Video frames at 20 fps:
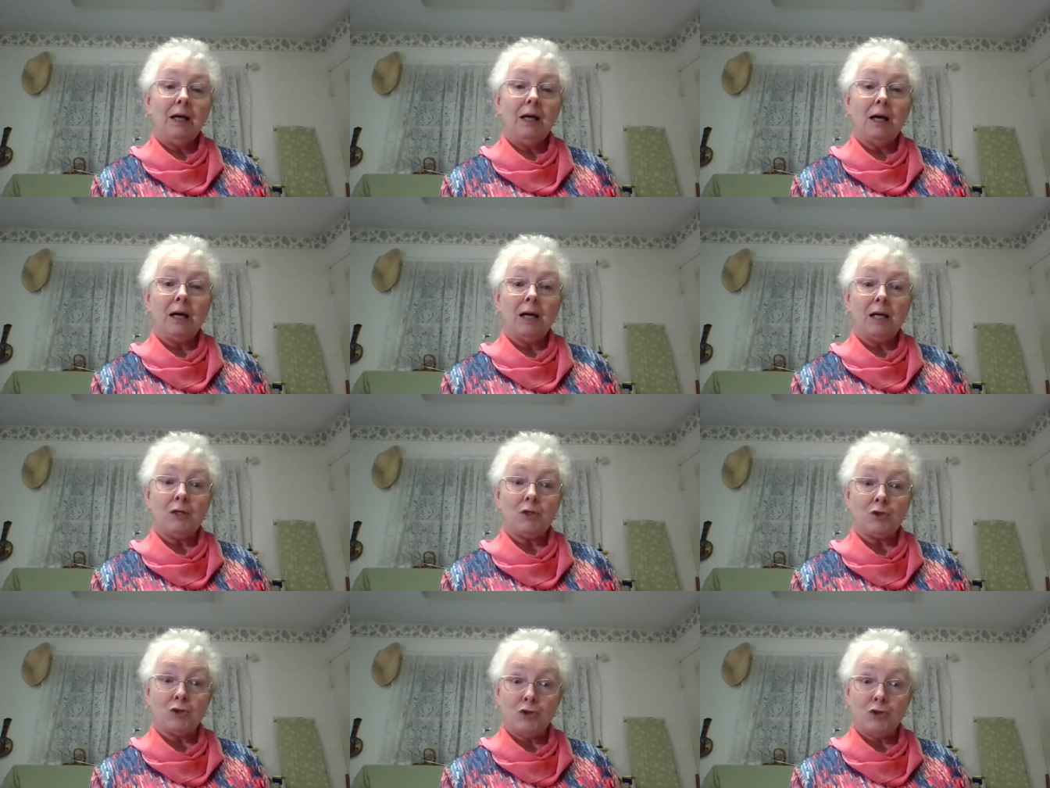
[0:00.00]

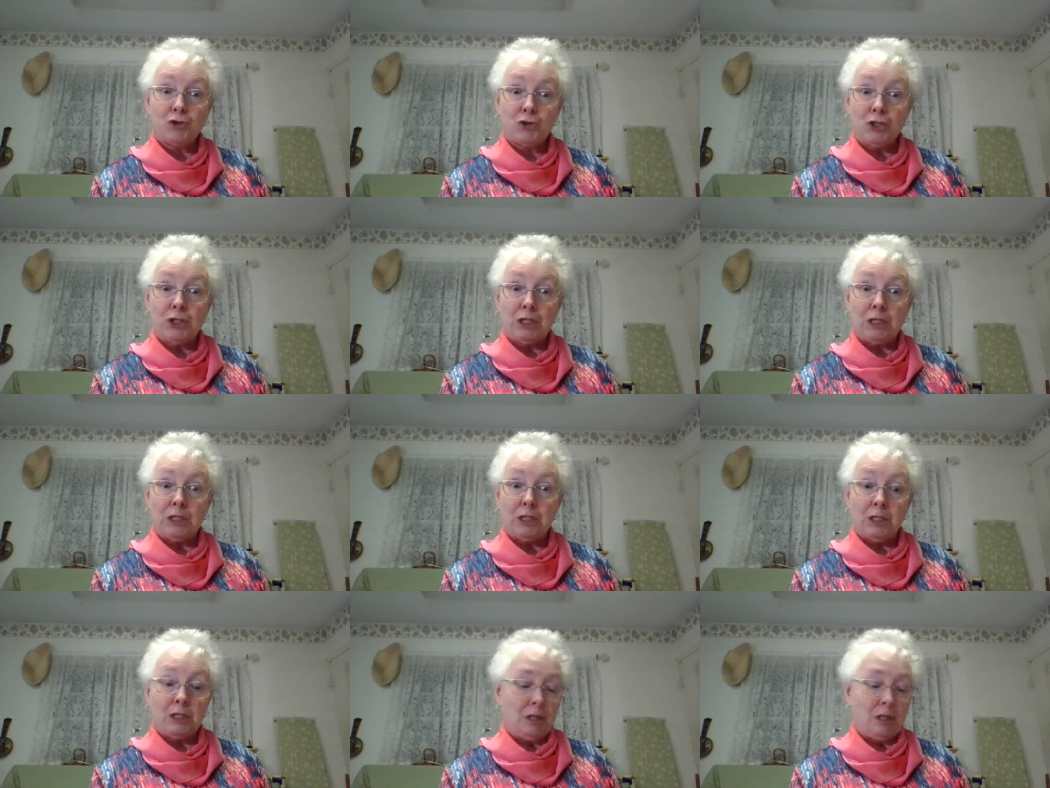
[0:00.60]
I
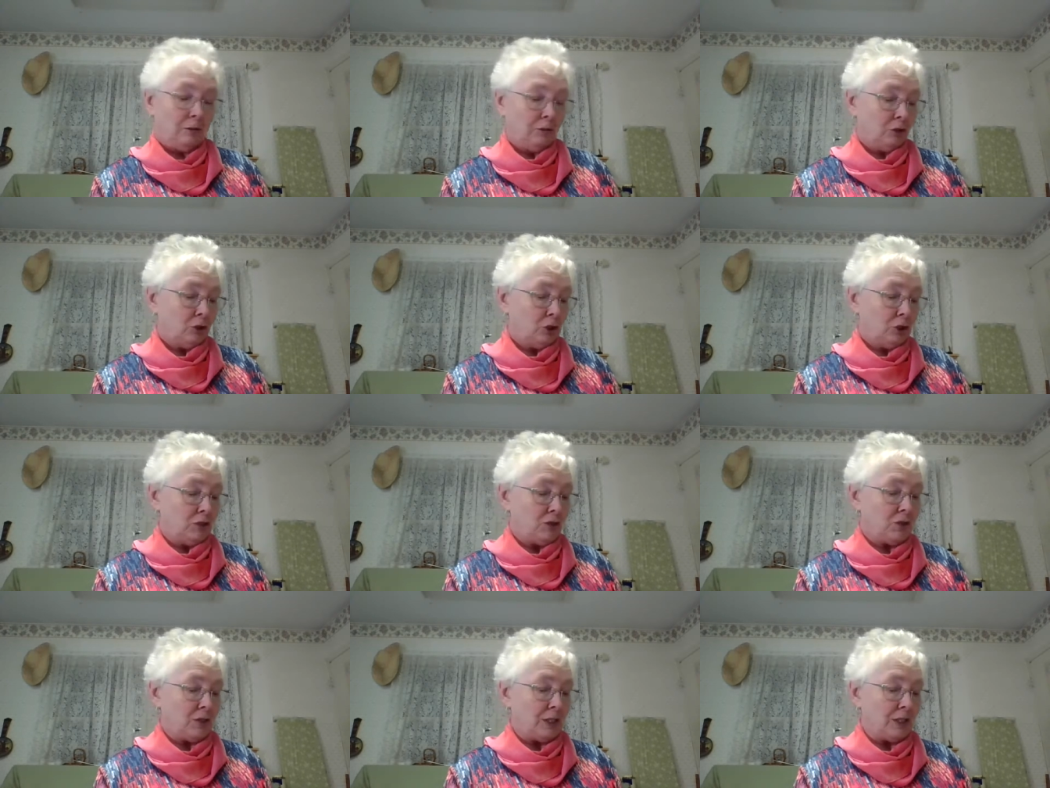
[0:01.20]
see,
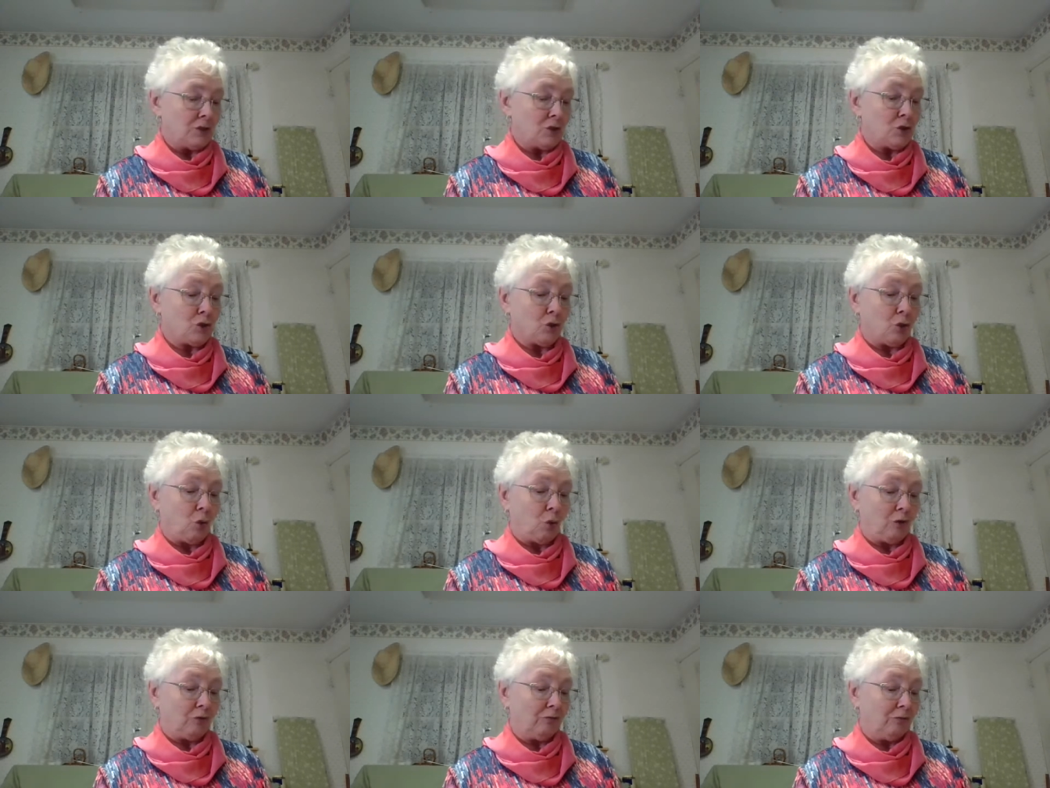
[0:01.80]
she said
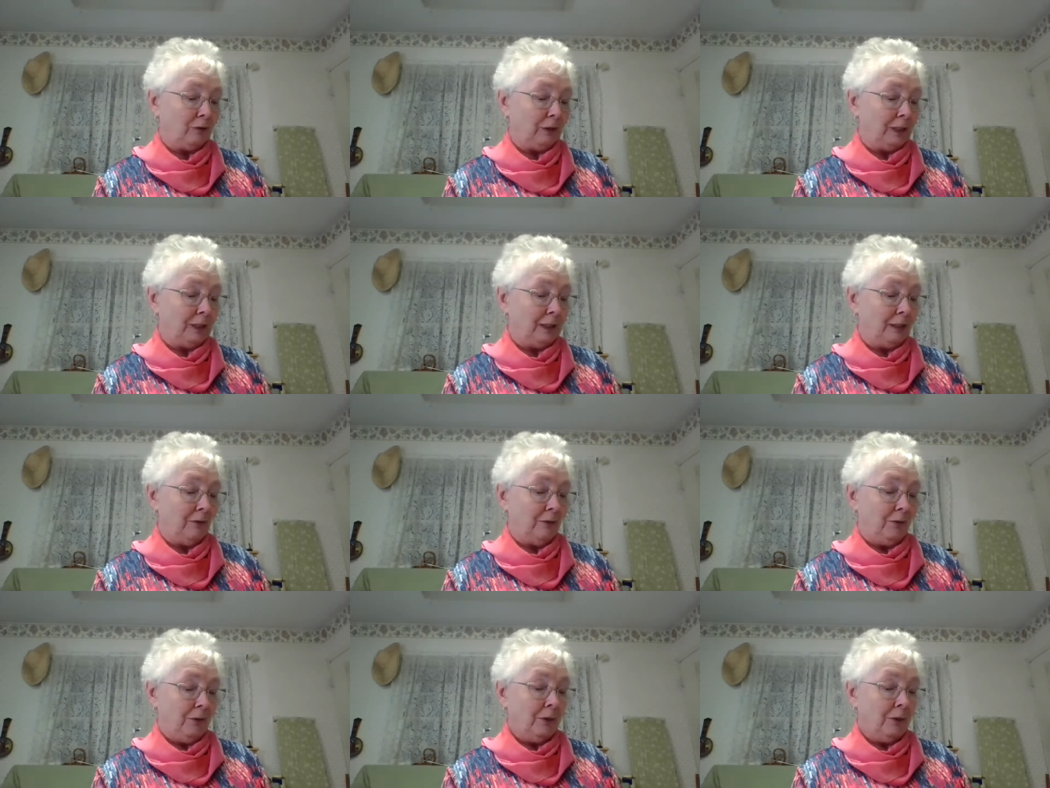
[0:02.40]

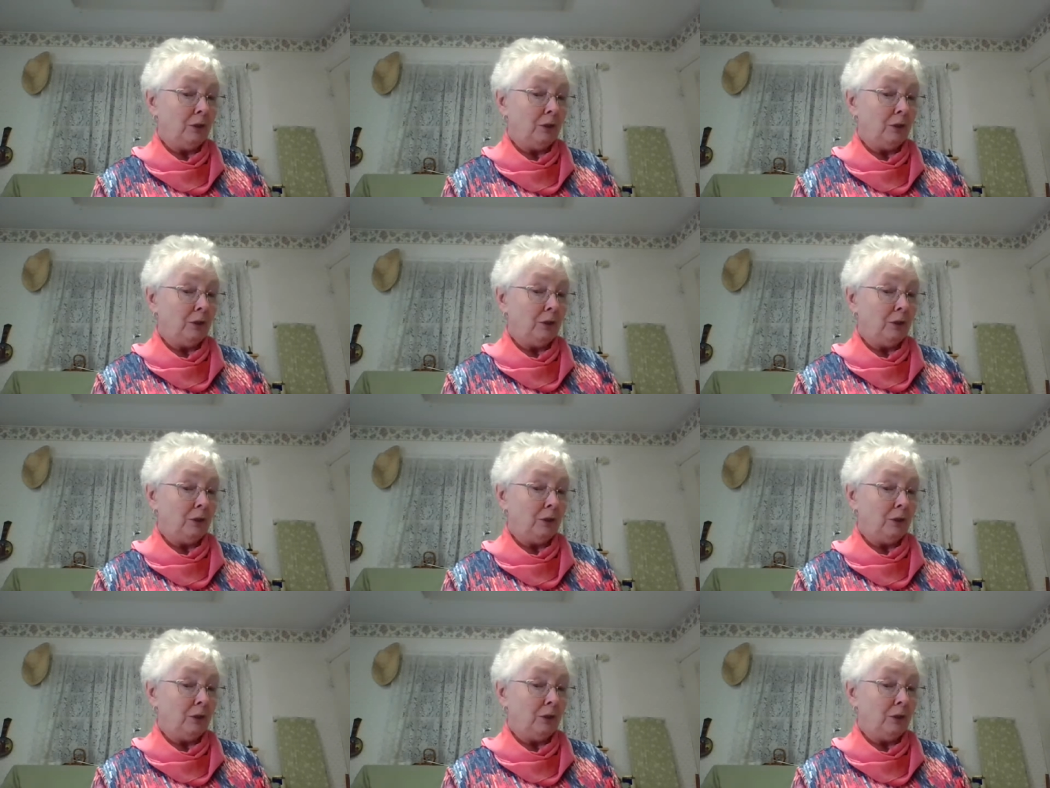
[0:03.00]
scornfully.